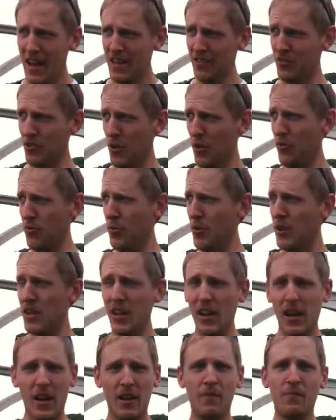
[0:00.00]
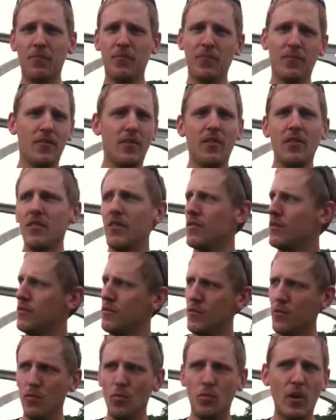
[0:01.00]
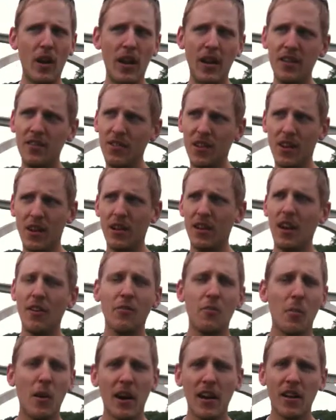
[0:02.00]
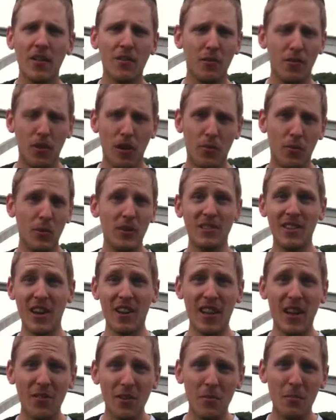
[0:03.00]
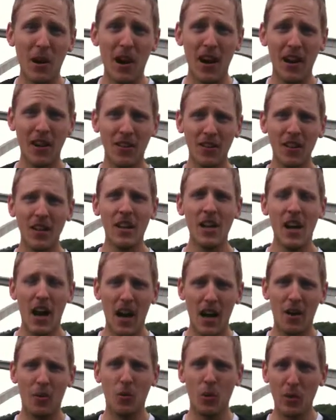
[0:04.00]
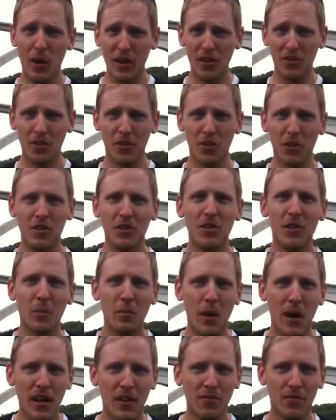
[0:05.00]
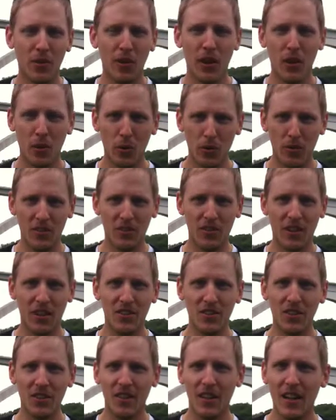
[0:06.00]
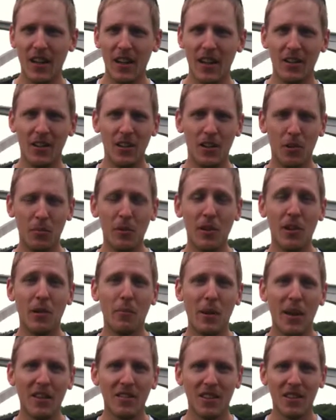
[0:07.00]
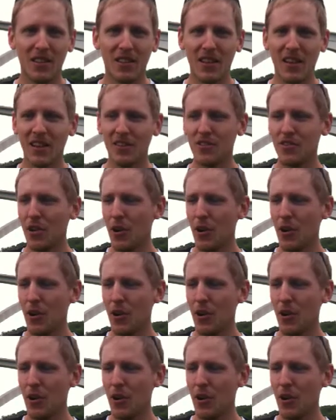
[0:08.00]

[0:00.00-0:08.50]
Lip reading: And so if we raise enough money, if we sell every mile, we'll raise a good deal of money for that organization, and it'll be an amazing thing.